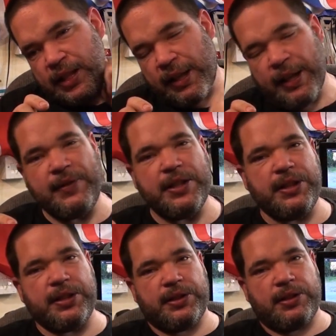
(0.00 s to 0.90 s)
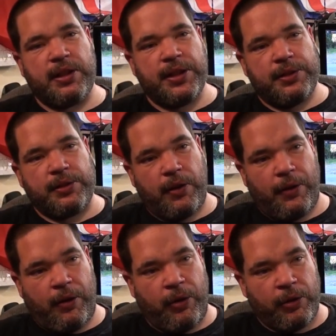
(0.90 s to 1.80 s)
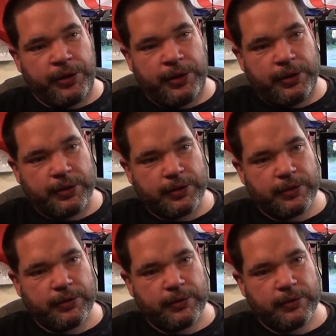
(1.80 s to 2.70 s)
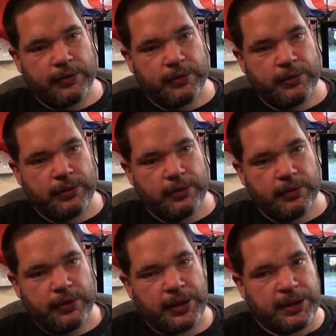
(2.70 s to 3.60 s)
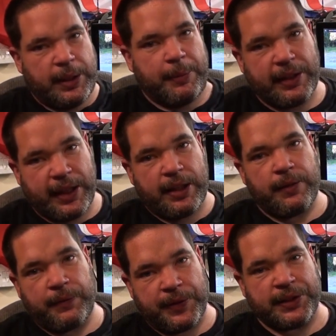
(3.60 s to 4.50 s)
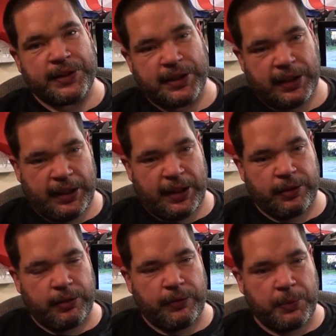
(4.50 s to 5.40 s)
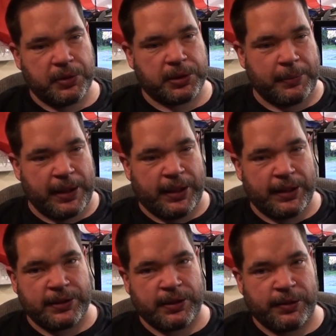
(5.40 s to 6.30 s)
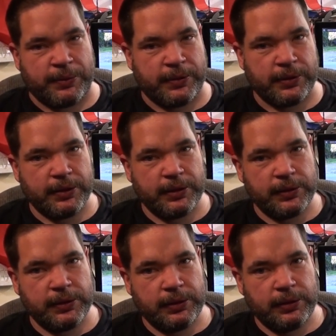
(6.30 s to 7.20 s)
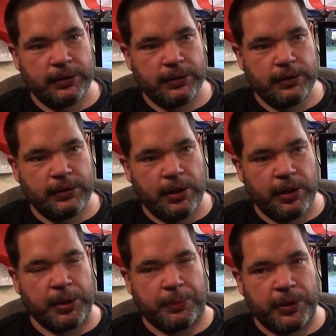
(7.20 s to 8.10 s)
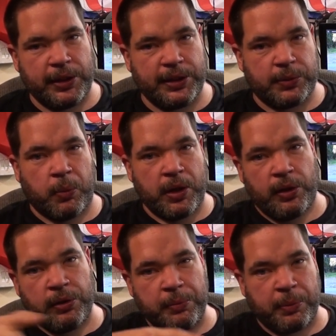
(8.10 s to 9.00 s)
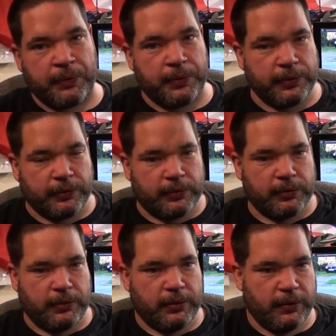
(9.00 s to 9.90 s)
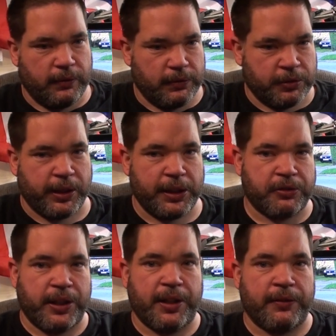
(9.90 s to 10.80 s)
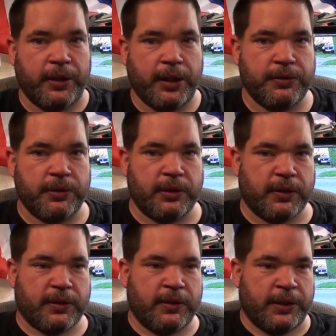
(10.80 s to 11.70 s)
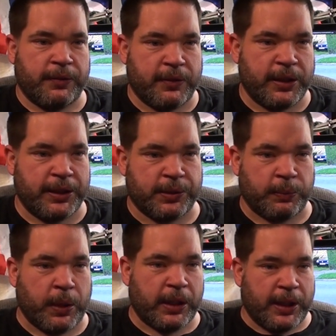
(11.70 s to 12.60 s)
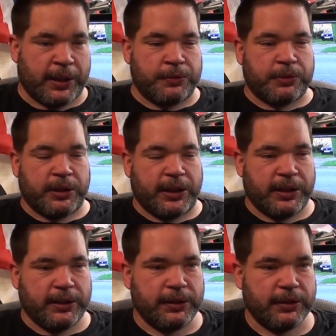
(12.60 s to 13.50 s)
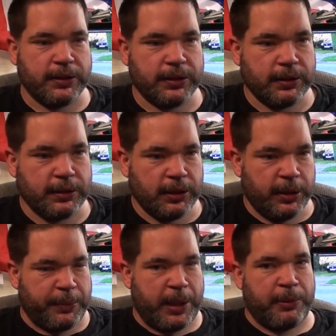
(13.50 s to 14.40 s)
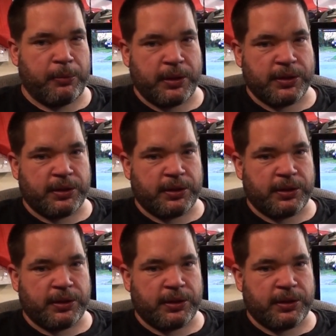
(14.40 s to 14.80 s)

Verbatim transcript: I haven't actually decided on a table layout for this city yet. I don't know if I want to make it so I could put at least one loop of train track around so I could, I could run at least one Lego train maybe one